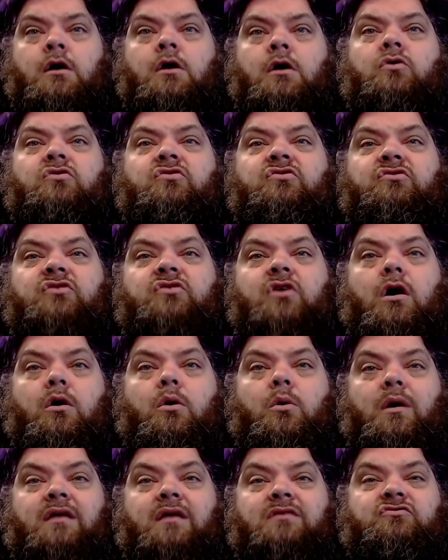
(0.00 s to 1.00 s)

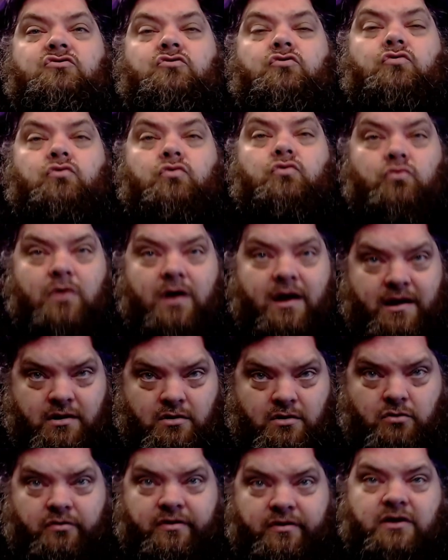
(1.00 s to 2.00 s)
So it's
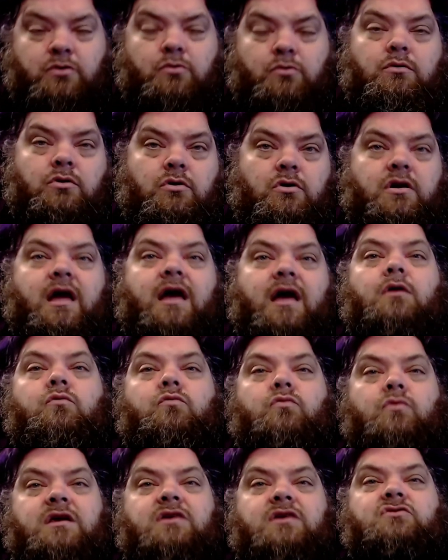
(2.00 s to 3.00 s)
critical that you learn how to
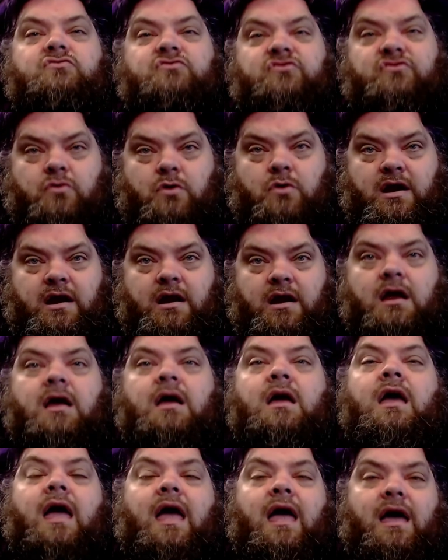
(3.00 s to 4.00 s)
read your screen,
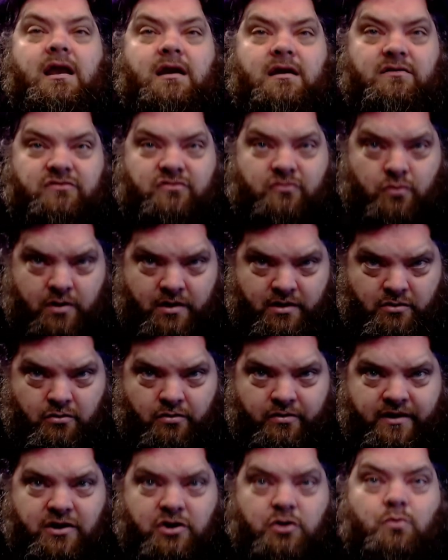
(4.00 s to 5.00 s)
and it's critical
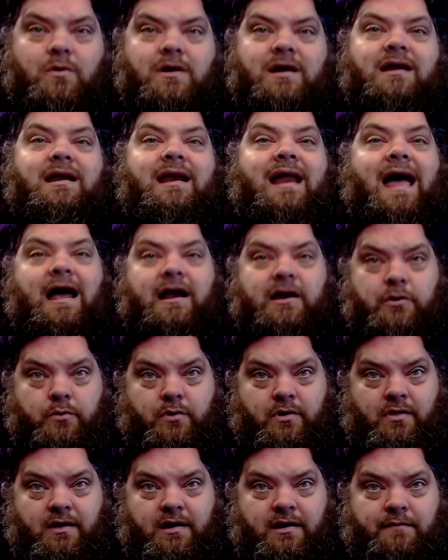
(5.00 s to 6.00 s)
that you read it
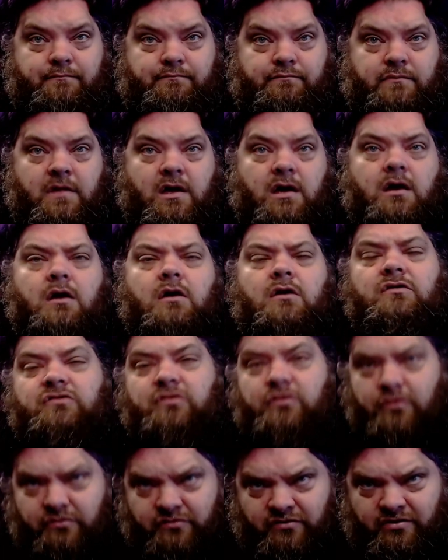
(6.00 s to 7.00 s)
accurately.
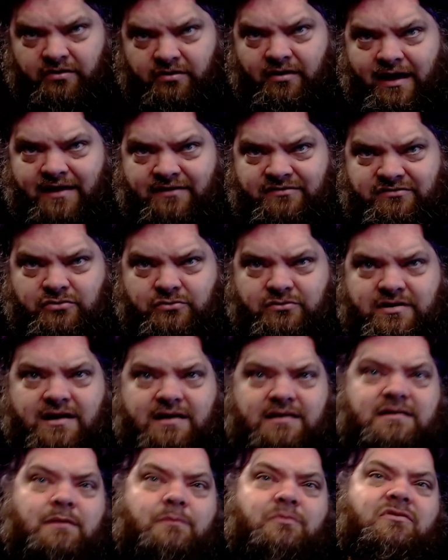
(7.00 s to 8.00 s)
So those are the last two
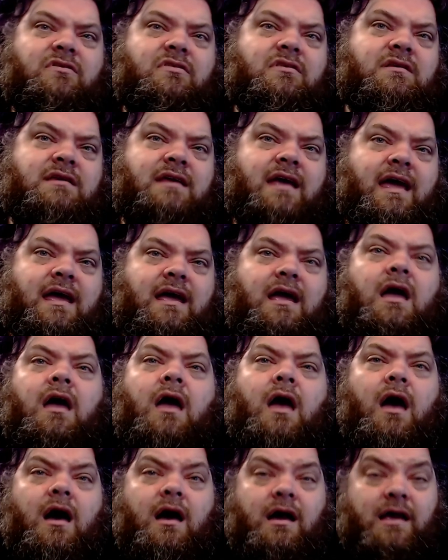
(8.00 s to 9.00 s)
tech tips of the day.
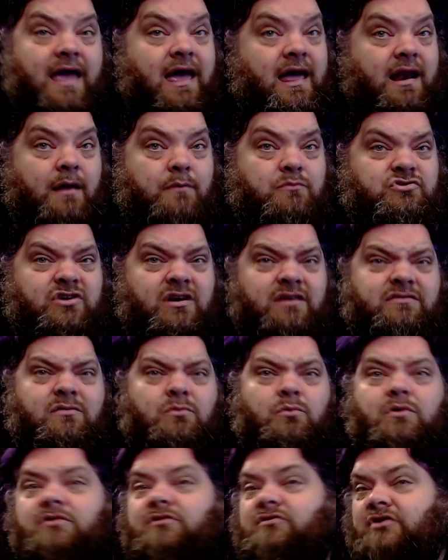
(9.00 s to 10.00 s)
Again, I'm
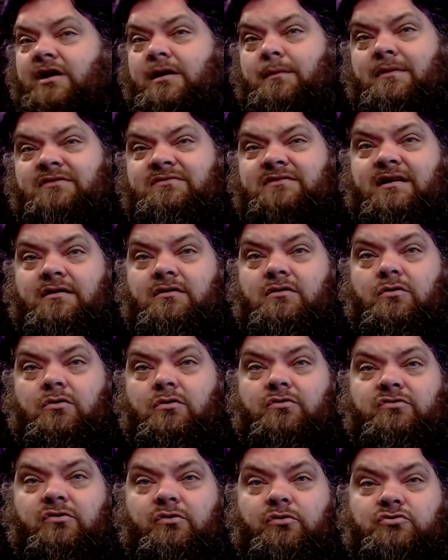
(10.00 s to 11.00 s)
Jason with JMS
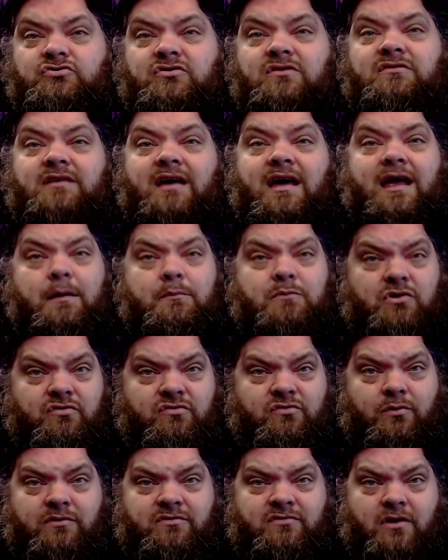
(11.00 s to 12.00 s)
Technical Solutions. I am your
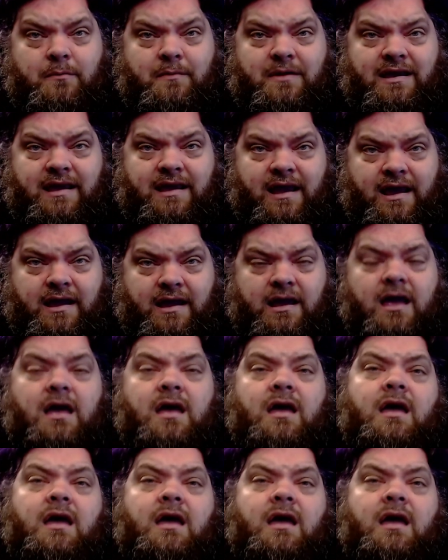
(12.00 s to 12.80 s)
Swiss Army geek.